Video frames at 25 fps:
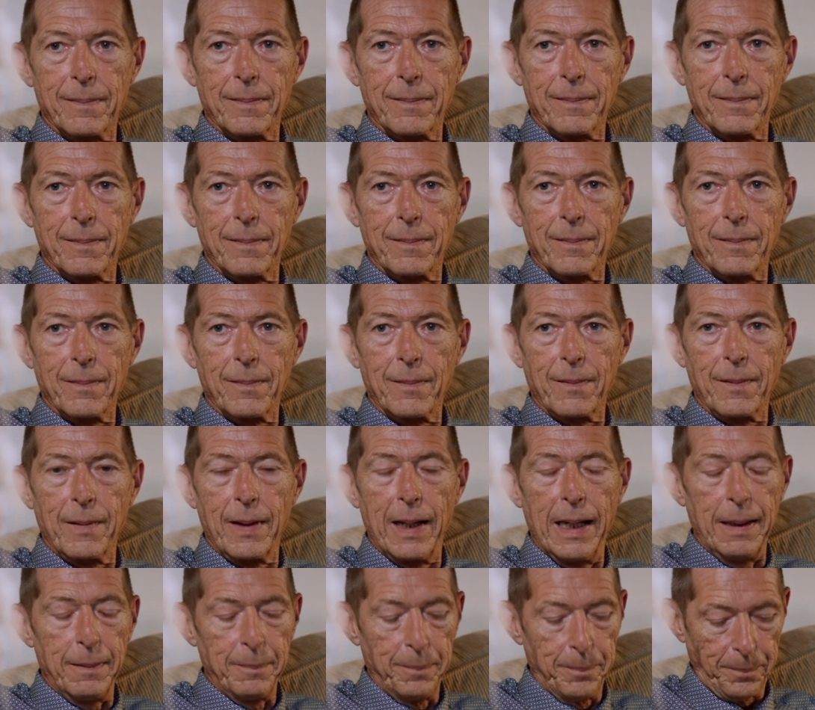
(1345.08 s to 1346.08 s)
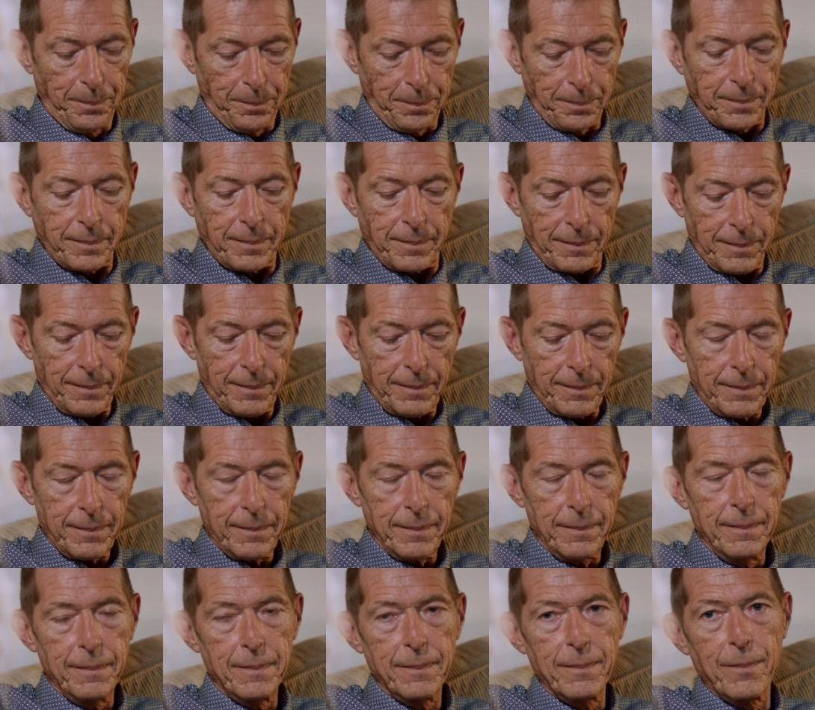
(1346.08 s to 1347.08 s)
and to really look
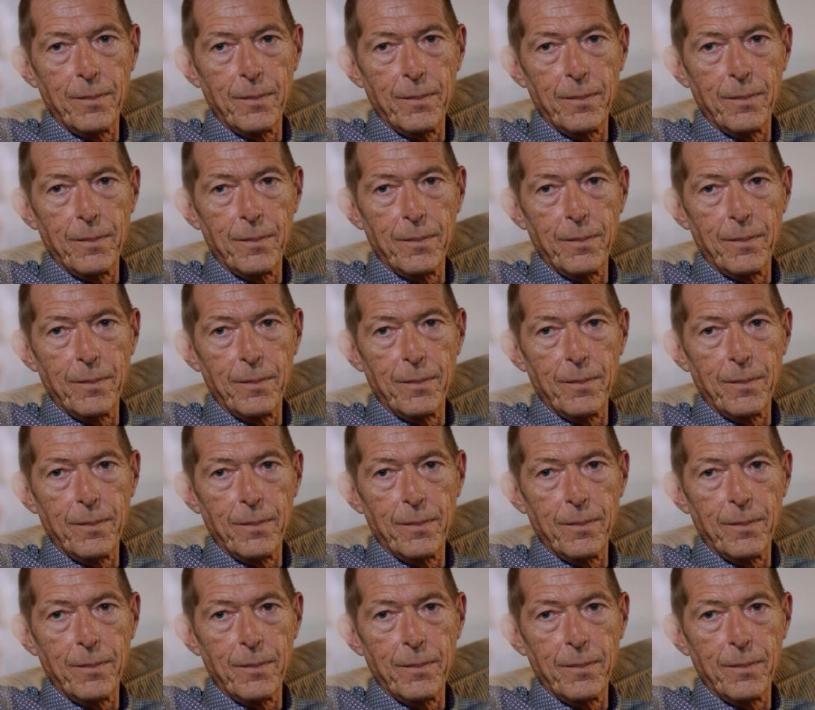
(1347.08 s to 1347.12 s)
through